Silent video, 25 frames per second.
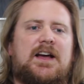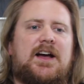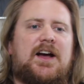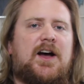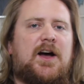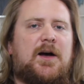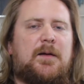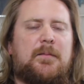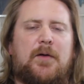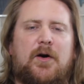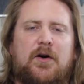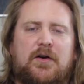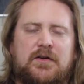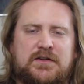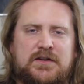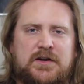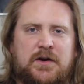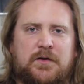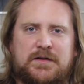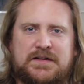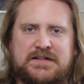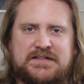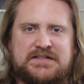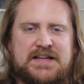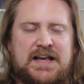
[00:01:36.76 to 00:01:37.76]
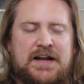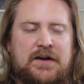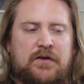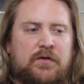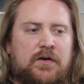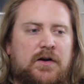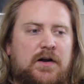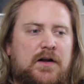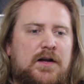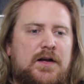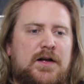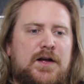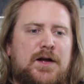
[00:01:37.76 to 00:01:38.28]

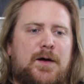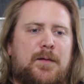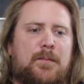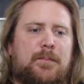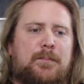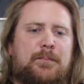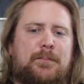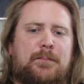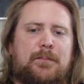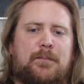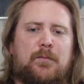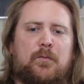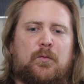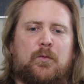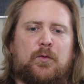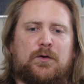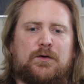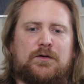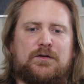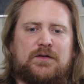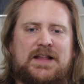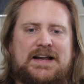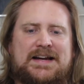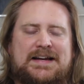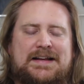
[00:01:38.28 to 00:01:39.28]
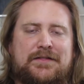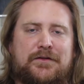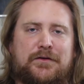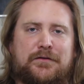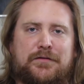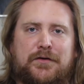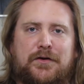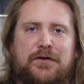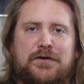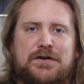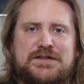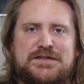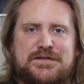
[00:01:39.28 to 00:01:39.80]
etc., were like in their
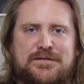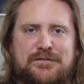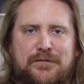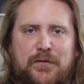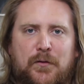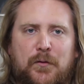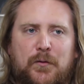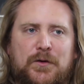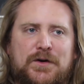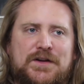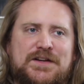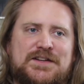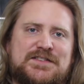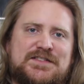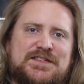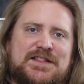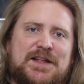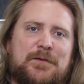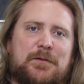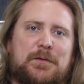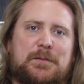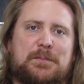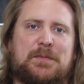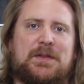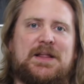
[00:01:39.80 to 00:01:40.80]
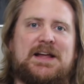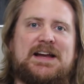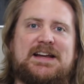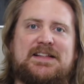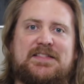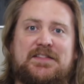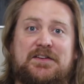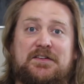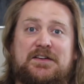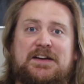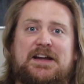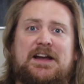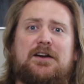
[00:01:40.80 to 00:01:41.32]
30s and 40s, they were
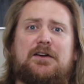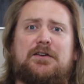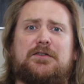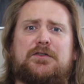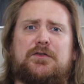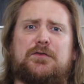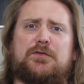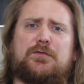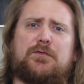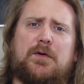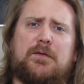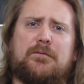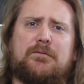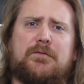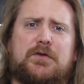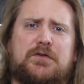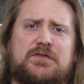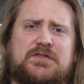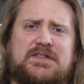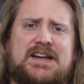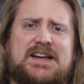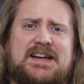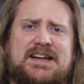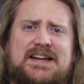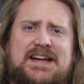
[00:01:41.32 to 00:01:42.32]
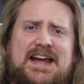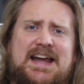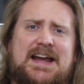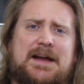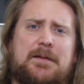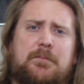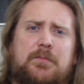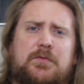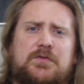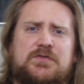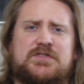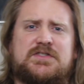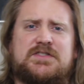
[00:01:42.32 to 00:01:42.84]
playing their characters from First Day at
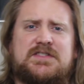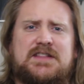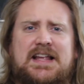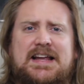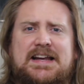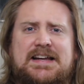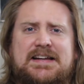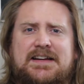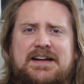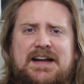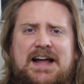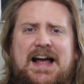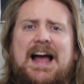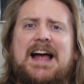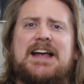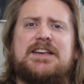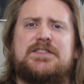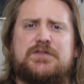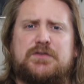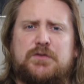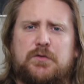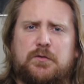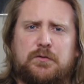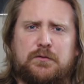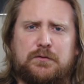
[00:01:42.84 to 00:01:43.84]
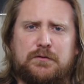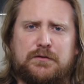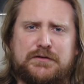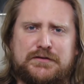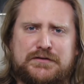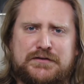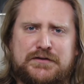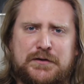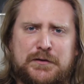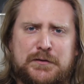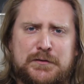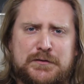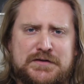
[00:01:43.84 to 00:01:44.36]
Camp, which is like high school
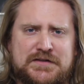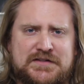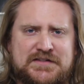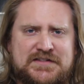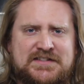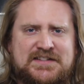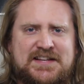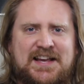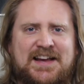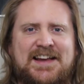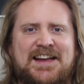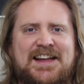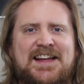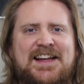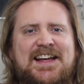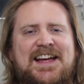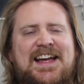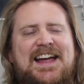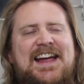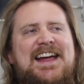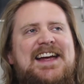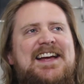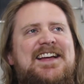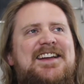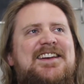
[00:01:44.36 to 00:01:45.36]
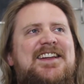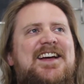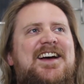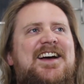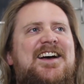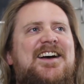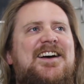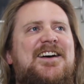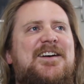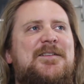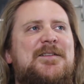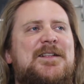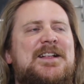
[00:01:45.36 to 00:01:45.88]
students.
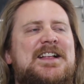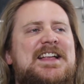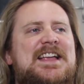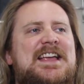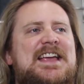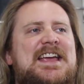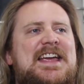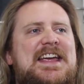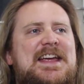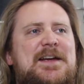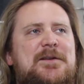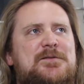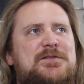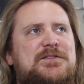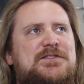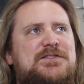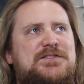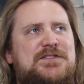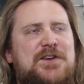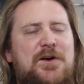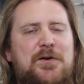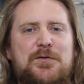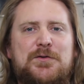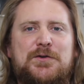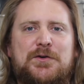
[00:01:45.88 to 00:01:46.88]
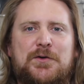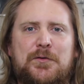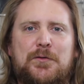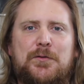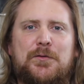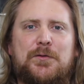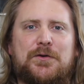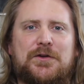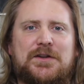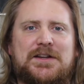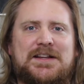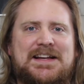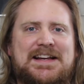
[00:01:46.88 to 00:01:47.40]
And it was so
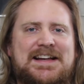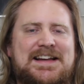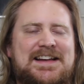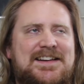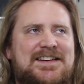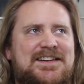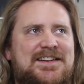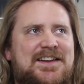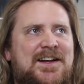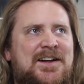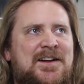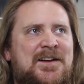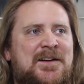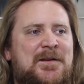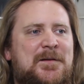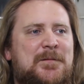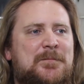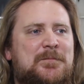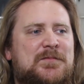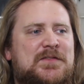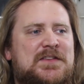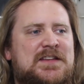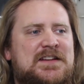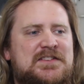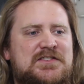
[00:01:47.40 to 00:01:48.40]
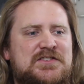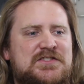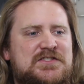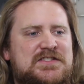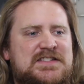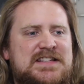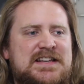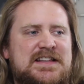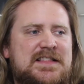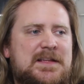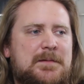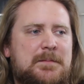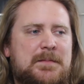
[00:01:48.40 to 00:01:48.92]
cool, and to just
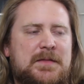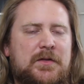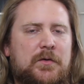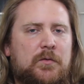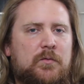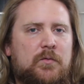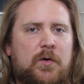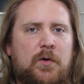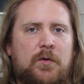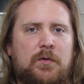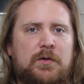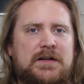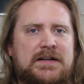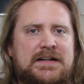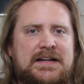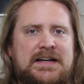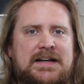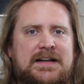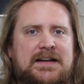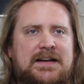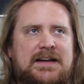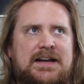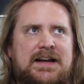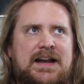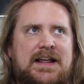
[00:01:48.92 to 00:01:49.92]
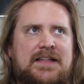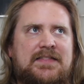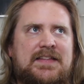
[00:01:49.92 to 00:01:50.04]
see them in their role again. And I